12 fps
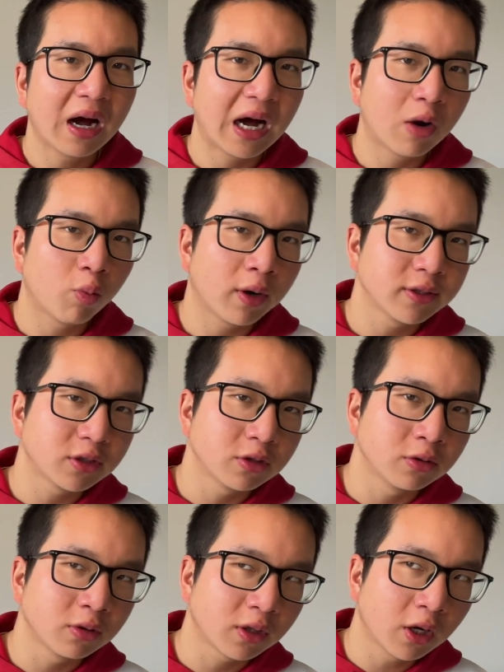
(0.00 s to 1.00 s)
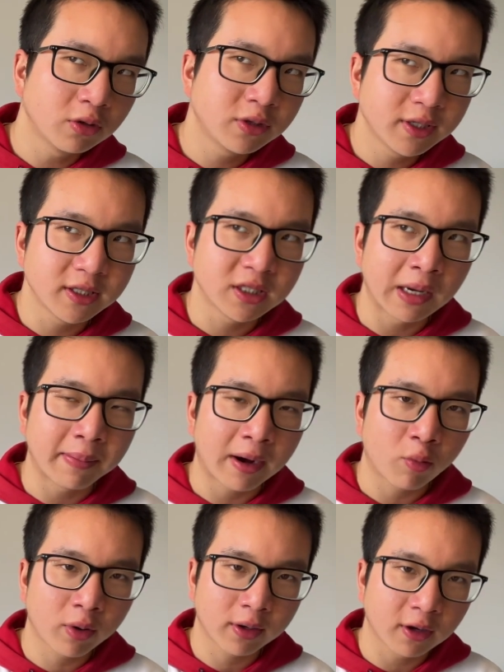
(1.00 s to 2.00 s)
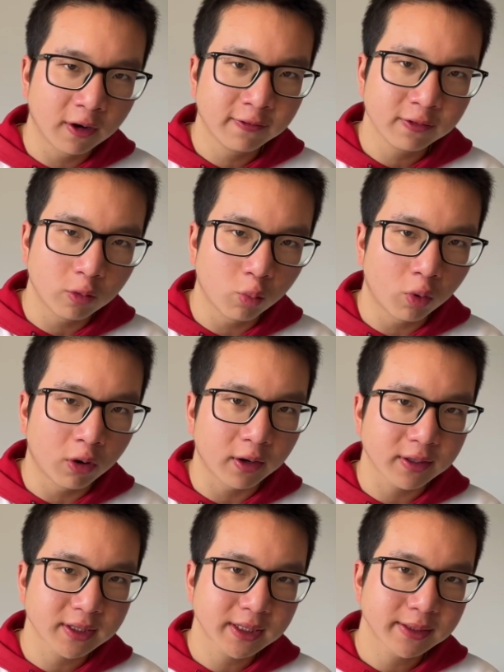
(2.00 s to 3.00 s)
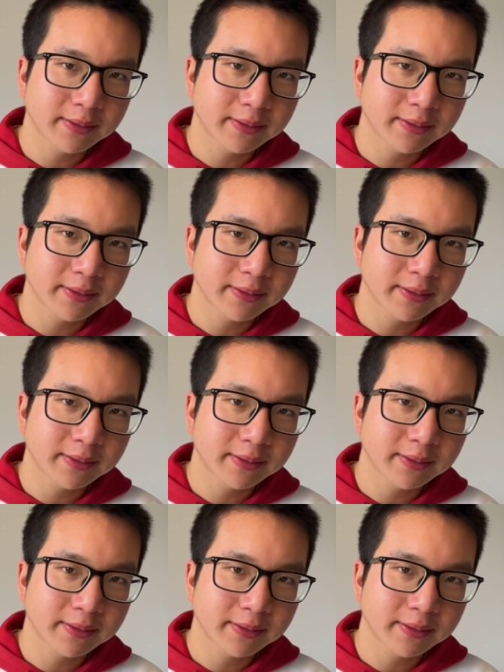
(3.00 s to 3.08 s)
I want to go to the gym, I want to go for walks,